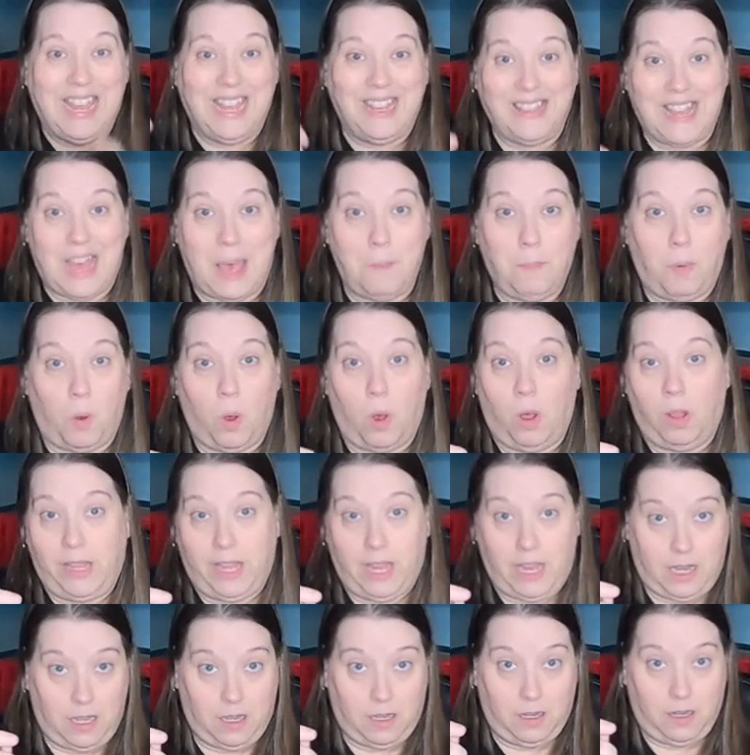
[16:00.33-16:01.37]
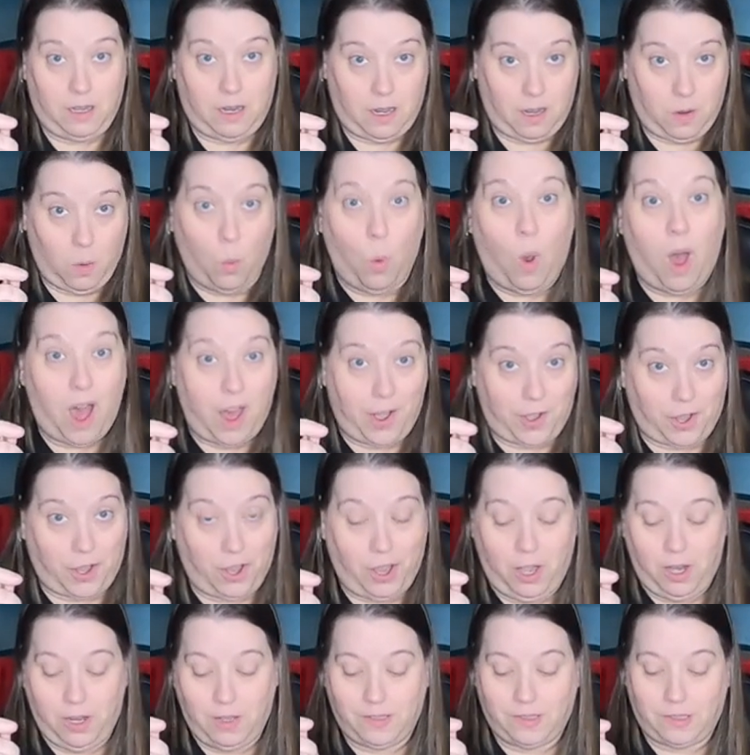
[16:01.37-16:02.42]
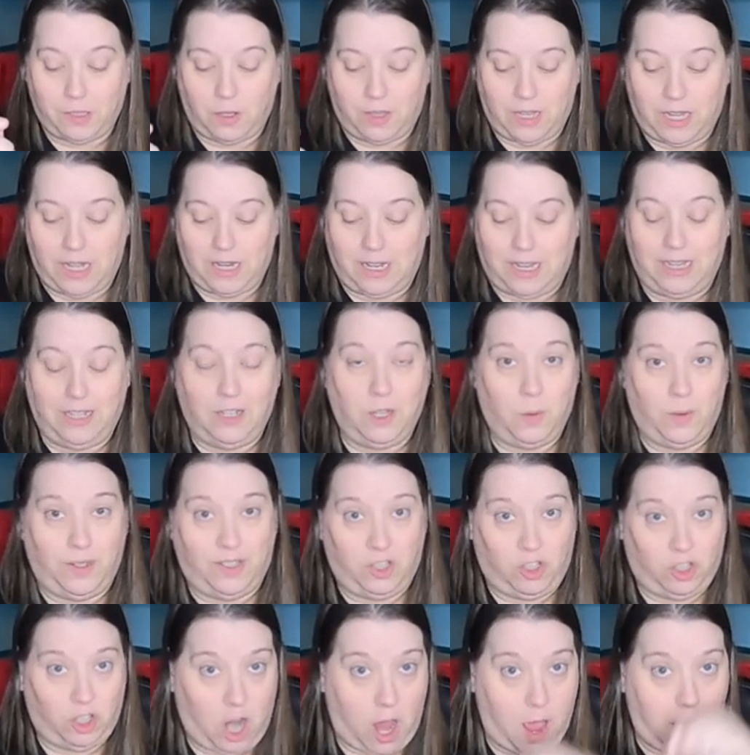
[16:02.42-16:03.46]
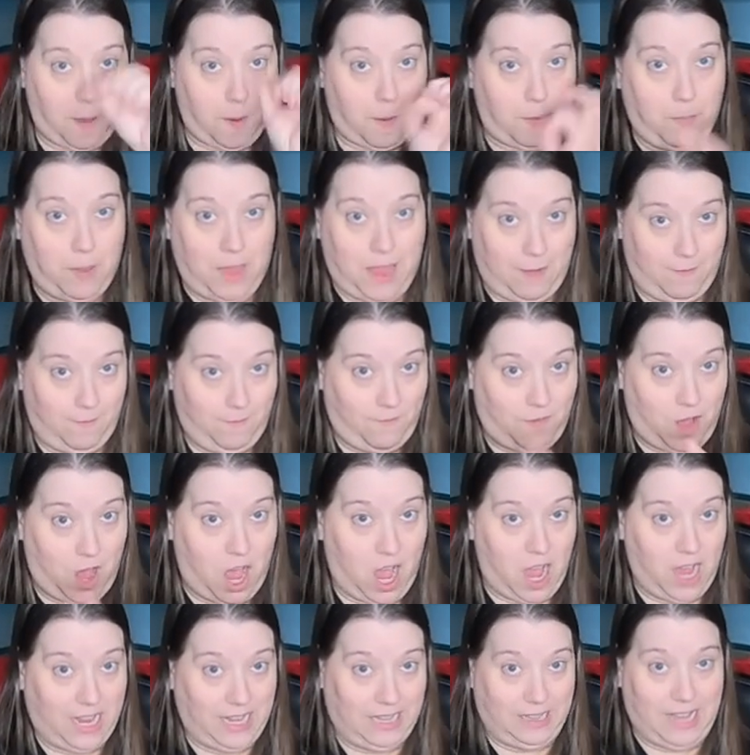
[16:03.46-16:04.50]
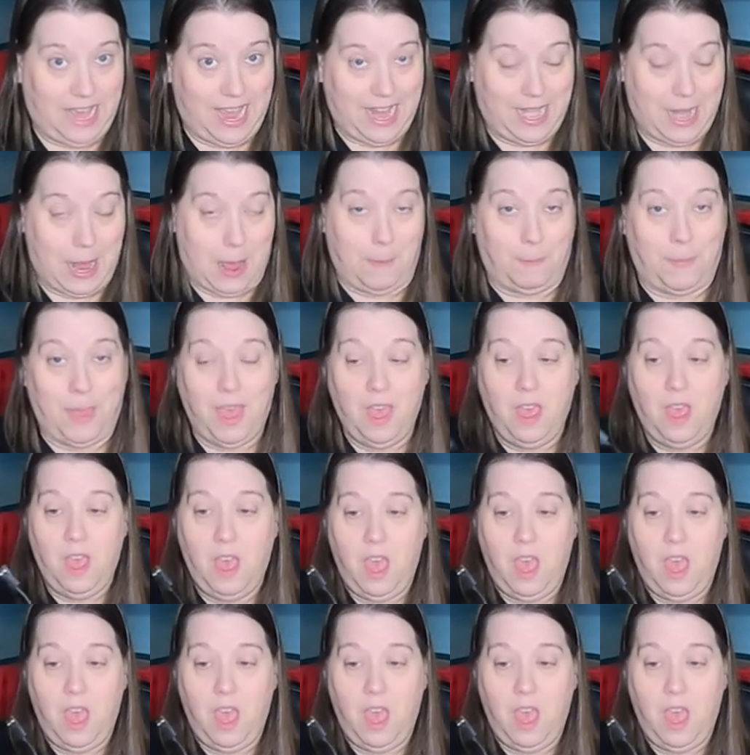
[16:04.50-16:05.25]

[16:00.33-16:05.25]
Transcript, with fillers: in that bowl in water so that it can do its job and fog and light up.